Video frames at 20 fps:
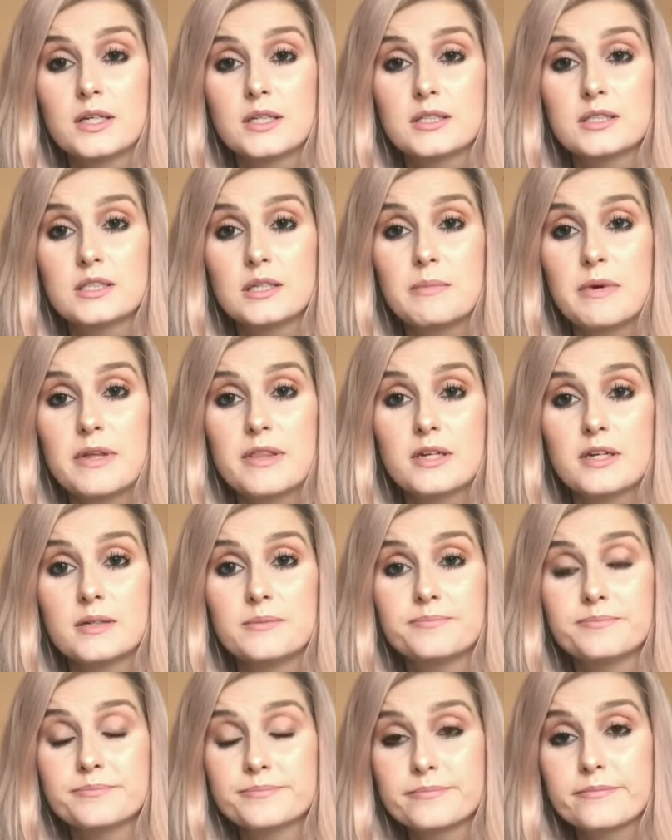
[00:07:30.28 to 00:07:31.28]
some other
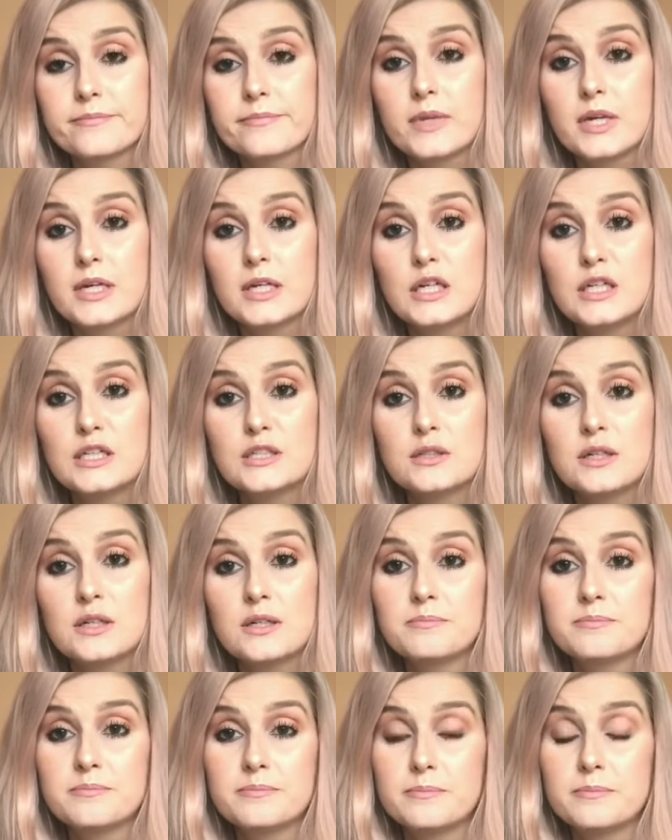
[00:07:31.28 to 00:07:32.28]

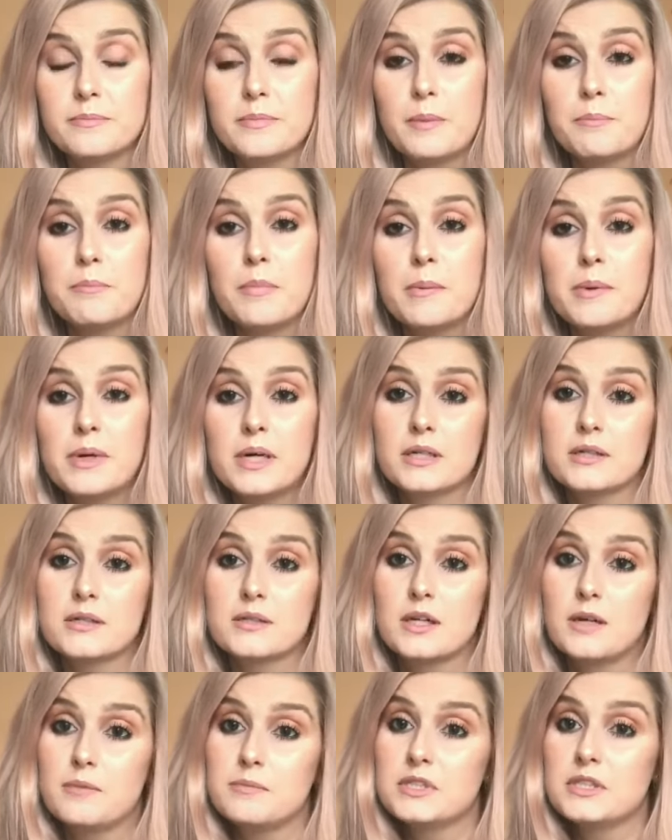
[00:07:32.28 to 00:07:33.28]
little bubba
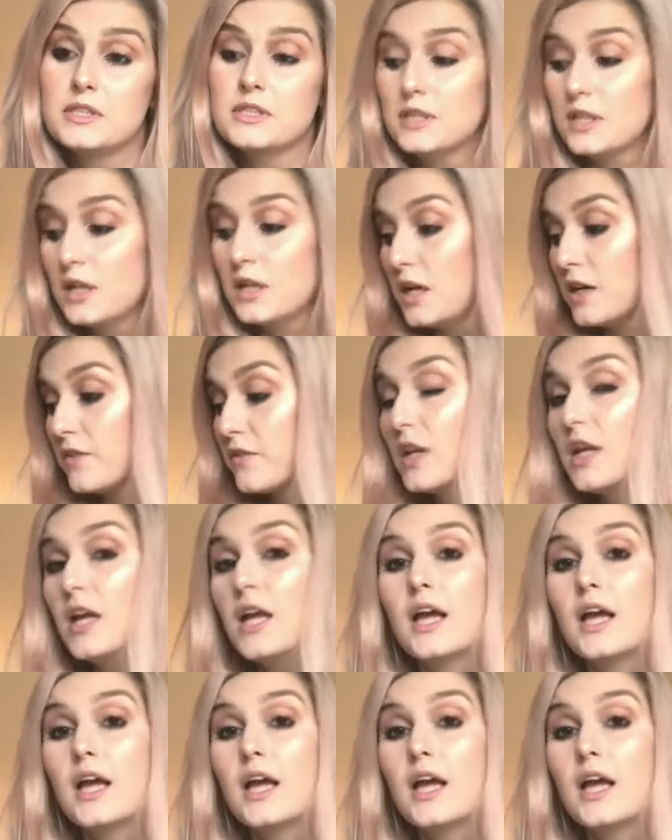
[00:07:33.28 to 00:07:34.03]
comes into the life.